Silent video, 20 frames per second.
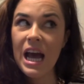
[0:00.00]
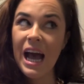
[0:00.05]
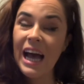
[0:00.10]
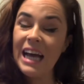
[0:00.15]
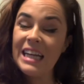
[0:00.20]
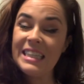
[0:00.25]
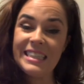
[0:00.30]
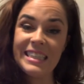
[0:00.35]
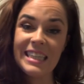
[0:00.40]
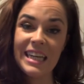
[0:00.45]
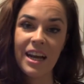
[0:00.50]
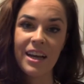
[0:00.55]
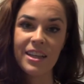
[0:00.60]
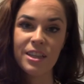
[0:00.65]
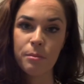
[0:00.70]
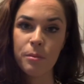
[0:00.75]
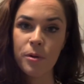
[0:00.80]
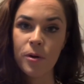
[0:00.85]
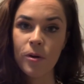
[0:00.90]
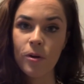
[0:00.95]
and didn't like
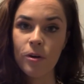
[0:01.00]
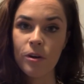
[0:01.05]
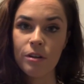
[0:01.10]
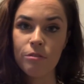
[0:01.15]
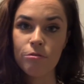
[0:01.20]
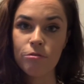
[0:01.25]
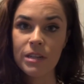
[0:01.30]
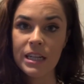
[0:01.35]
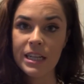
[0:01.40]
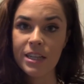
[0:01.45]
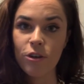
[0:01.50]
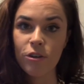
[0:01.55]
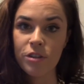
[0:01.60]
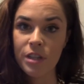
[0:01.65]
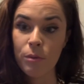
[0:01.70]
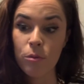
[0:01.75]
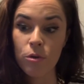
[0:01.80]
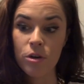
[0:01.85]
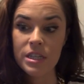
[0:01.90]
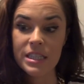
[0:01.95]
them at all, and really thought they
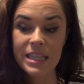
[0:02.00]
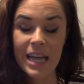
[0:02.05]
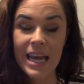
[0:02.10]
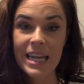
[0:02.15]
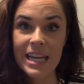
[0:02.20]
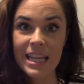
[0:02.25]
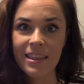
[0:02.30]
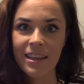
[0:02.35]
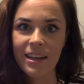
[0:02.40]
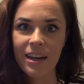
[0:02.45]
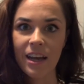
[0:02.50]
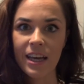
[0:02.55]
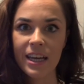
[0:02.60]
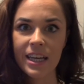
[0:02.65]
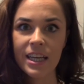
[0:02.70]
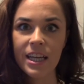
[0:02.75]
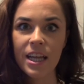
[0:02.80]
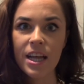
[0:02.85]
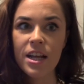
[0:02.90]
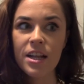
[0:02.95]
weren't anything
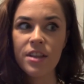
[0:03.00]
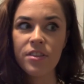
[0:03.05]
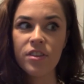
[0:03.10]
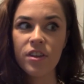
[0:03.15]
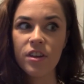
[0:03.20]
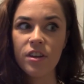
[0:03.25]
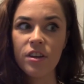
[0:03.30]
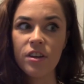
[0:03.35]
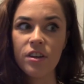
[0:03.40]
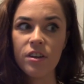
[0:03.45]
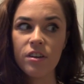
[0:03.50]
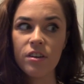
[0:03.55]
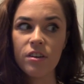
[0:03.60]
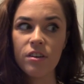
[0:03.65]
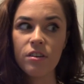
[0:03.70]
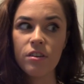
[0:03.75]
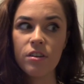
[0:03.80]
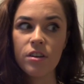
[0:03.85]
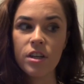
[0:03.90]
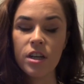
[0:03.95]
like the,
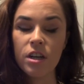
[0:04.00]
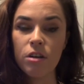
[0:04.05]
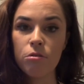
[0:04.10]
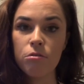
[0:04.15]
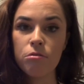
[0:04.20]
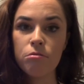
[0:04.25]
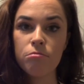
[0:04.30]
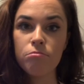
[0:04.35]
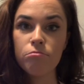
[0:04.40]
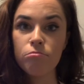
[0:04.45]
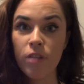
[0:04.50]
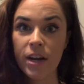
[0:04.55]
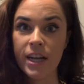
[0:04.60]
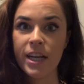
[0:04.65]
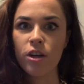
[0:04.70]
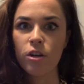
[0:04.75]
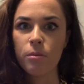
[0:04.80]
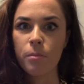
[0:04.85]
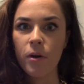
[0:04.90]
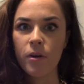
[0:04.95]
you know,
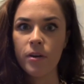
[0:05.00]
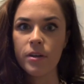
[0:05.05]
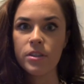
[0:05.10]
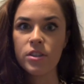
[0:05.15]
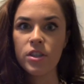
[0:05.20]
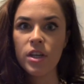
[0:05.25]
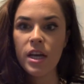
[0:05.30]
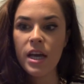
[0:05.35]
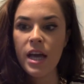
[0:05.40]
regular porridge.